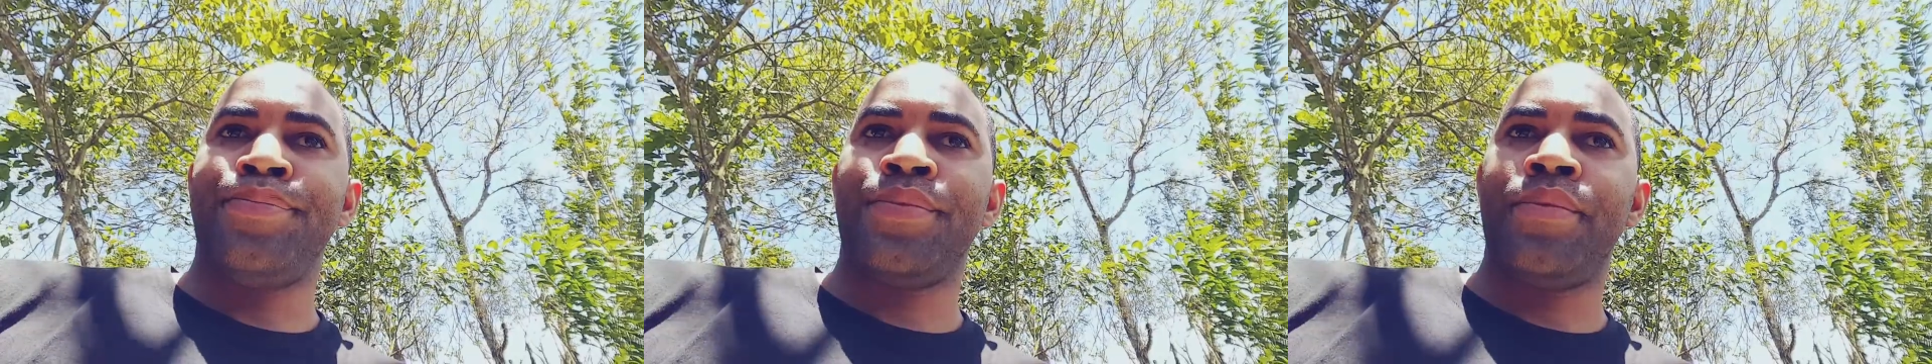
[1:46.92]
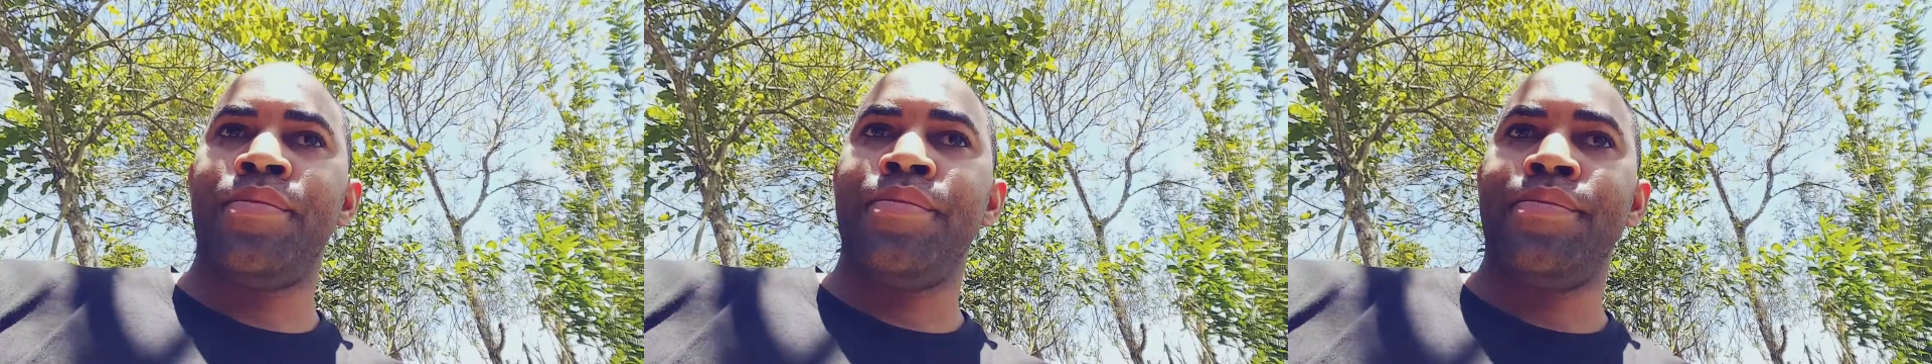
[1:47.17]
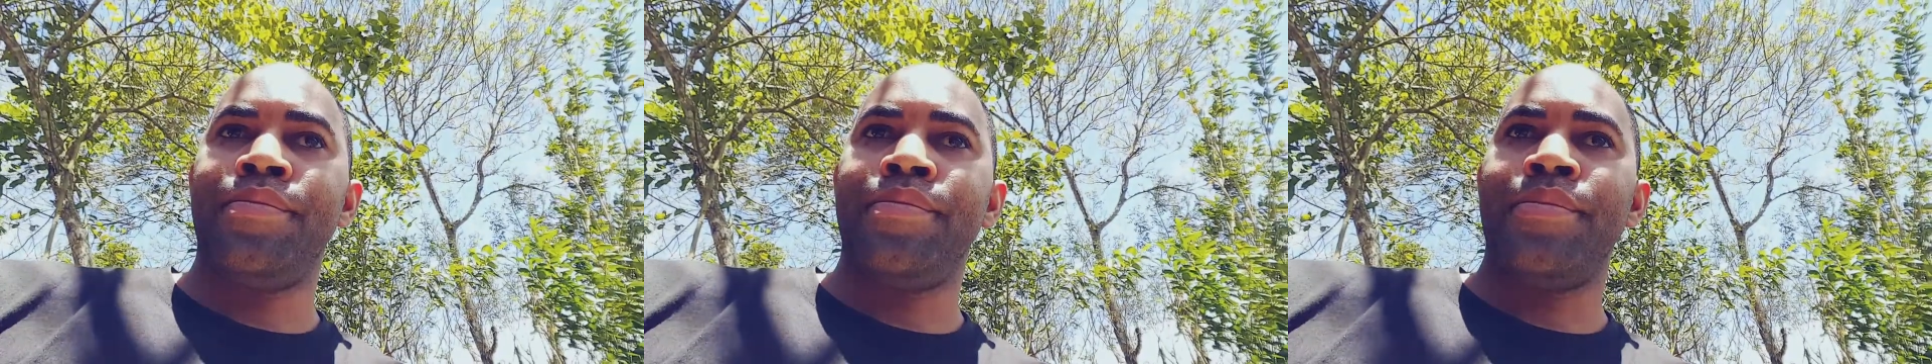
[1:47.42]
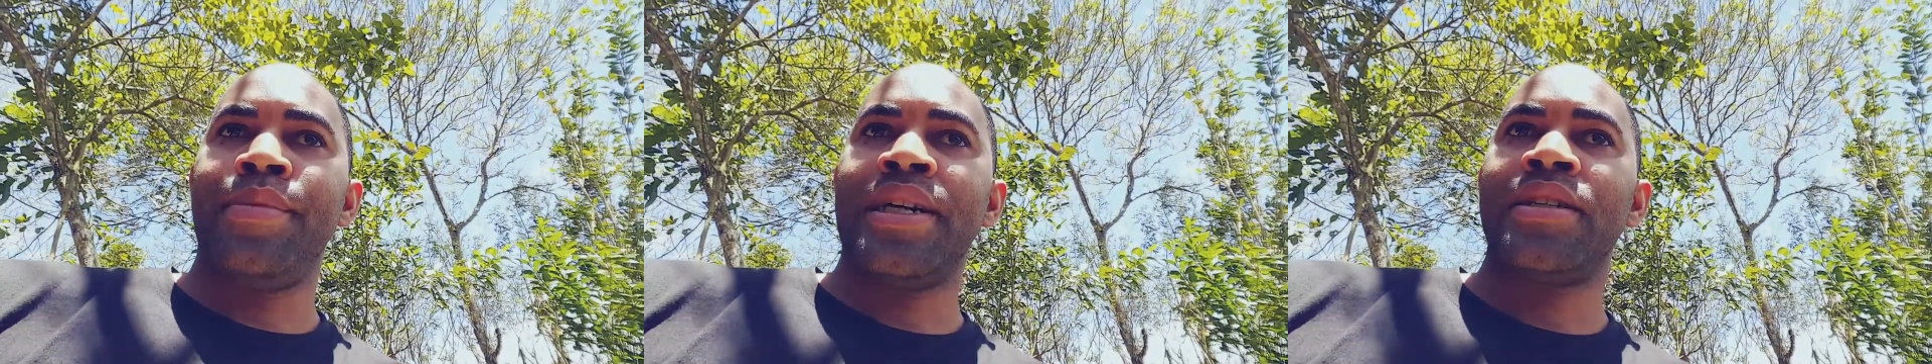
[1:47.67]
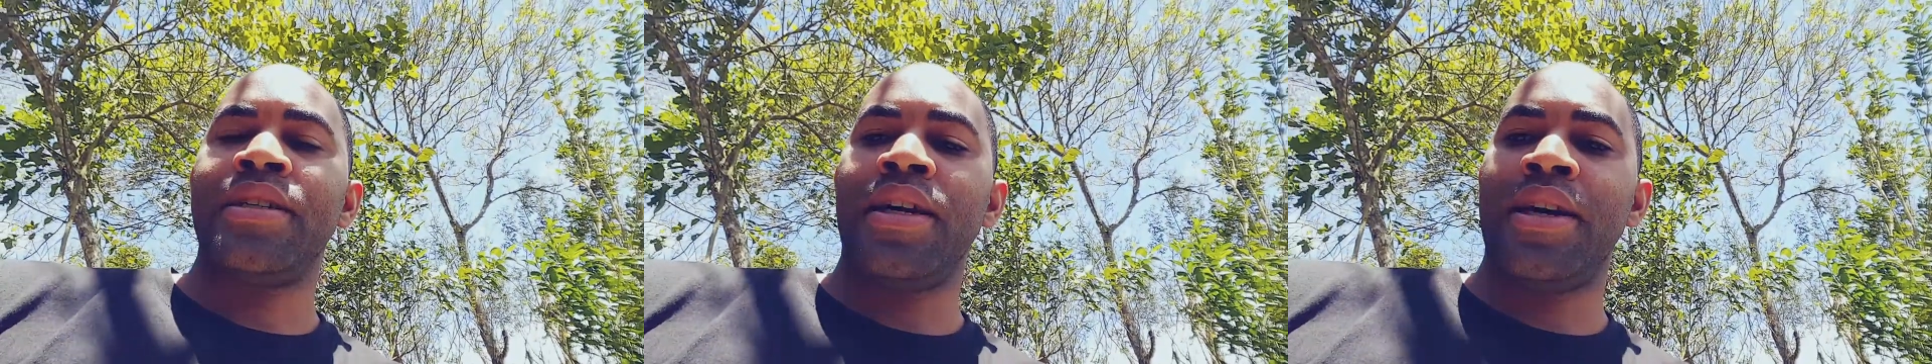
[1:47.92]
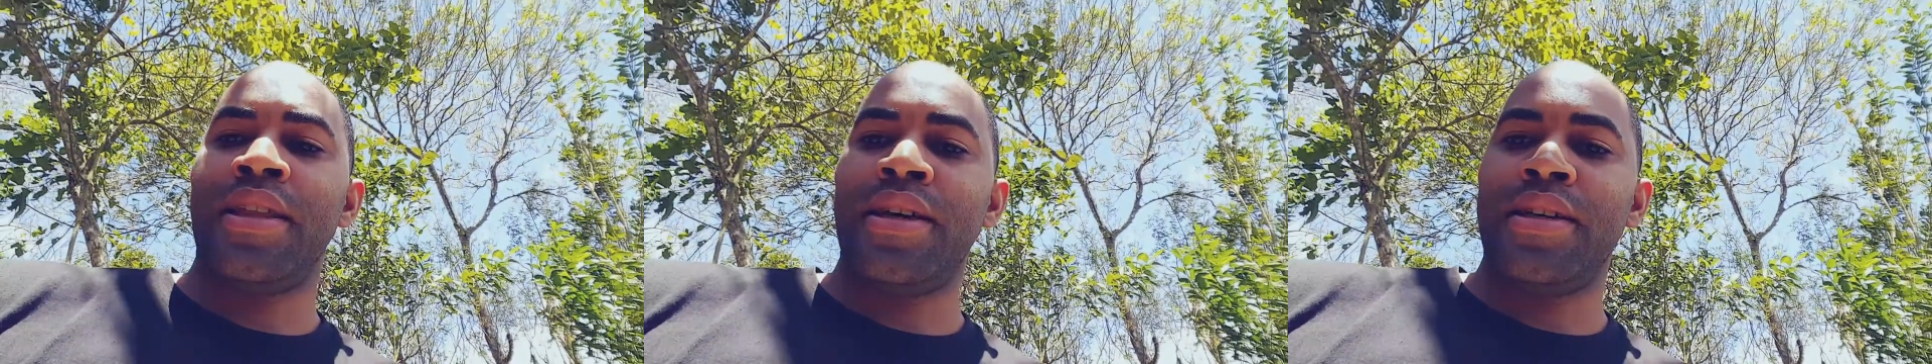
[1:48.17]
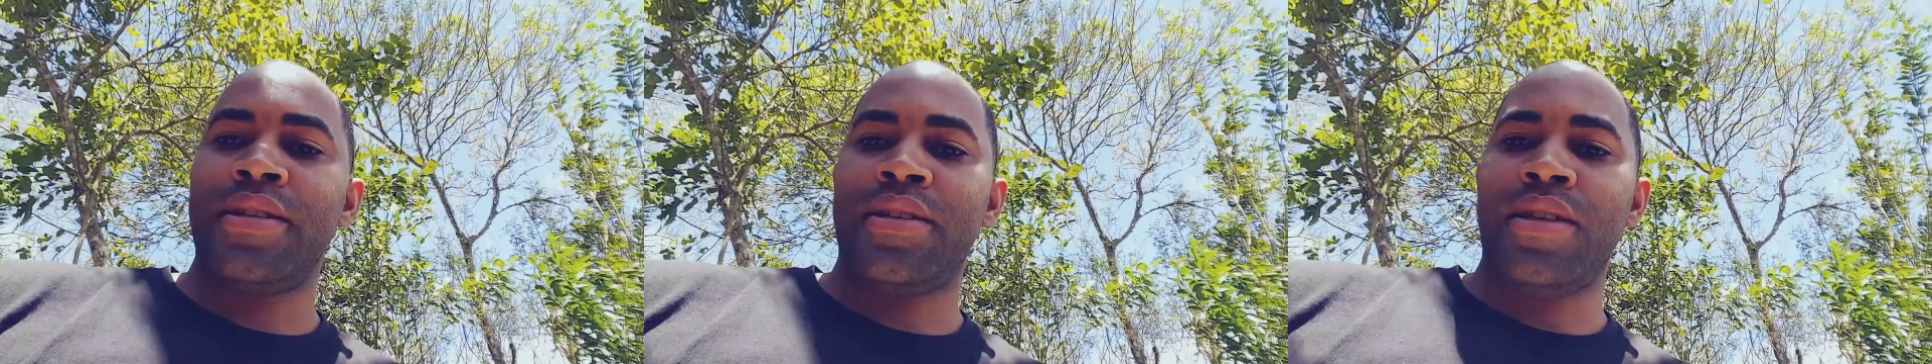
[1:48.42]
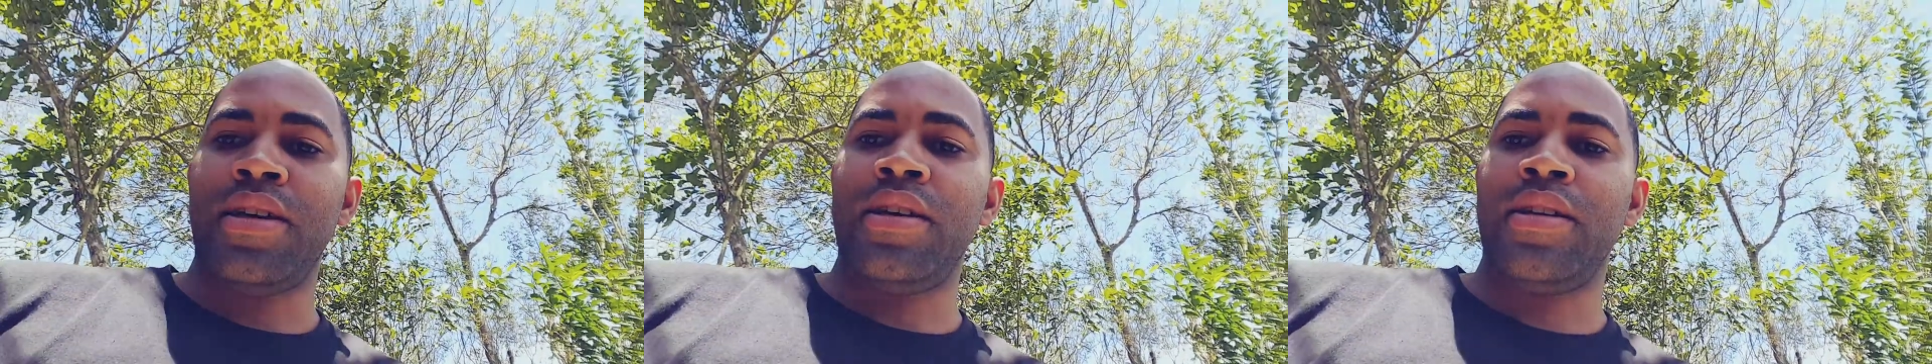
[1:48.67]
Mercedes
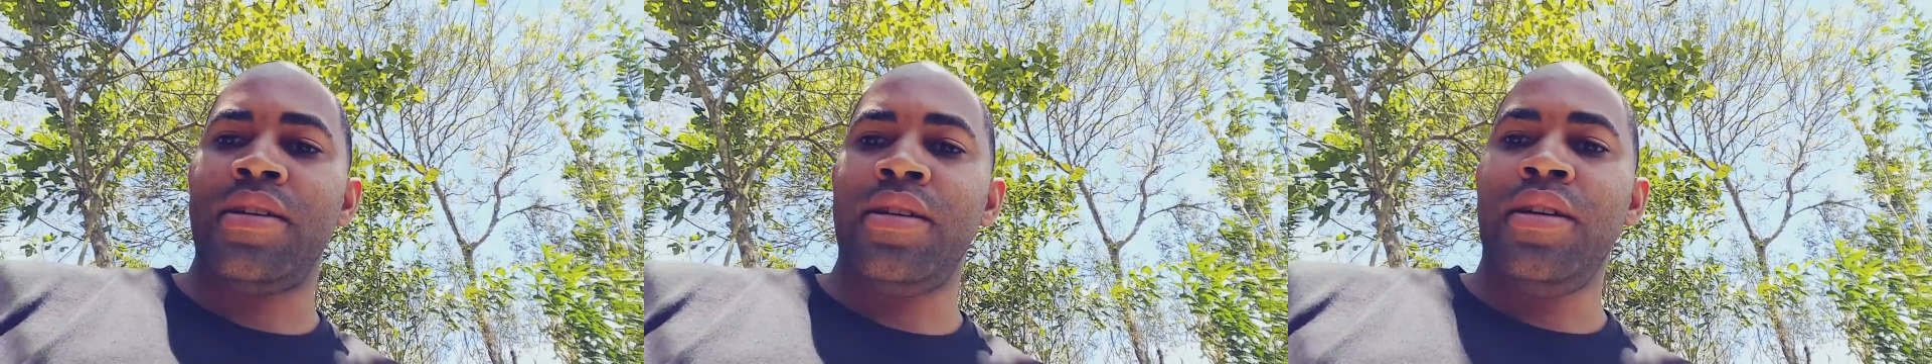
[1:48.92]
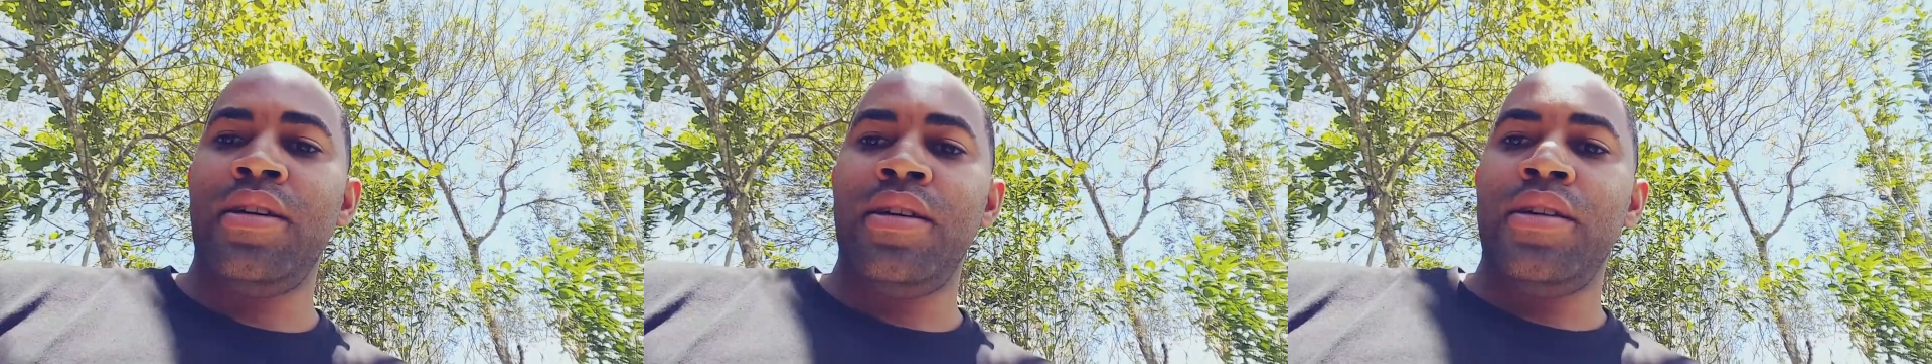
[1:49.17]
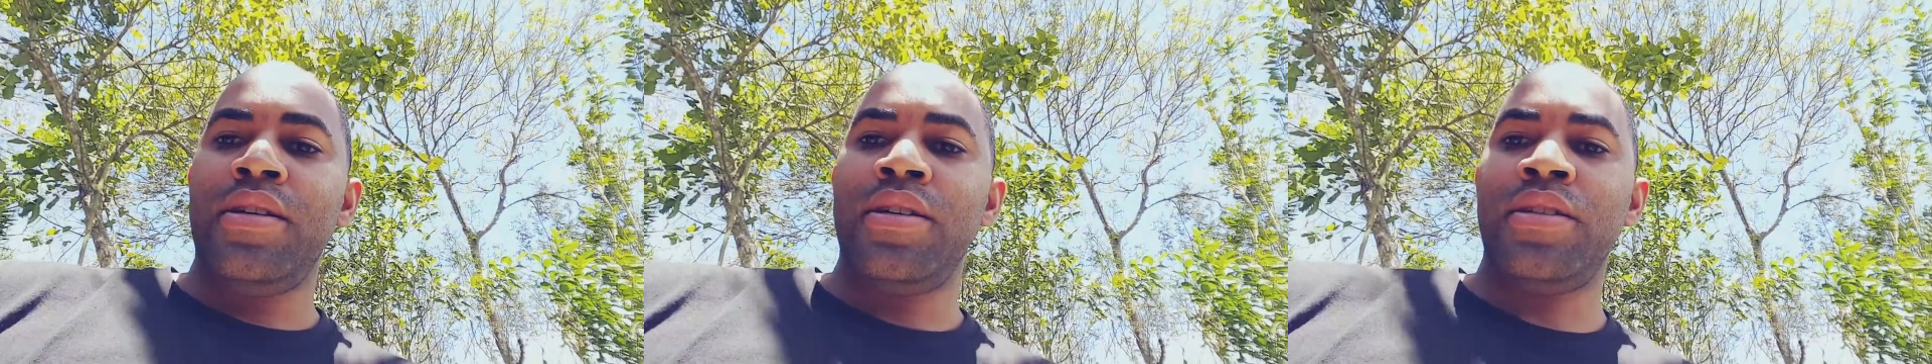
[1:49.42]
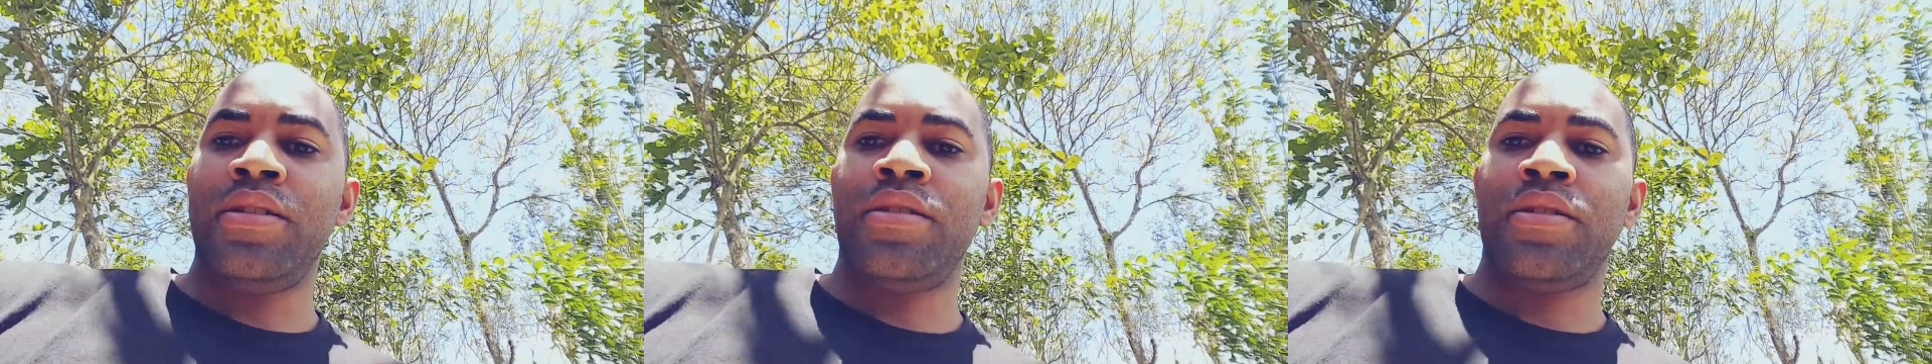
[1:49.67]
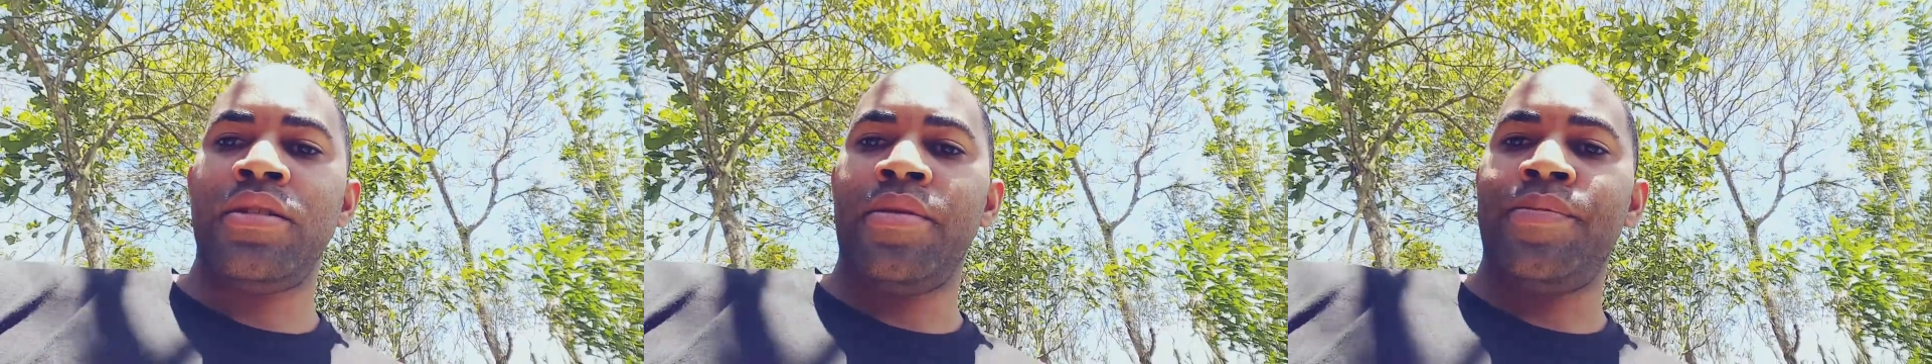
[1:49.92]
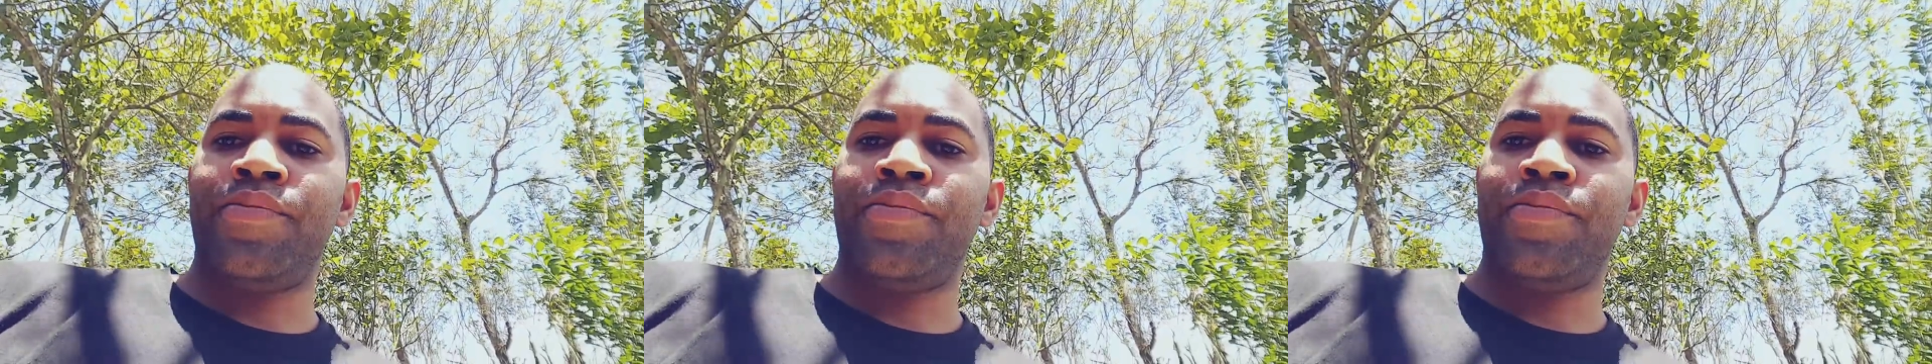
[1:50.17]
is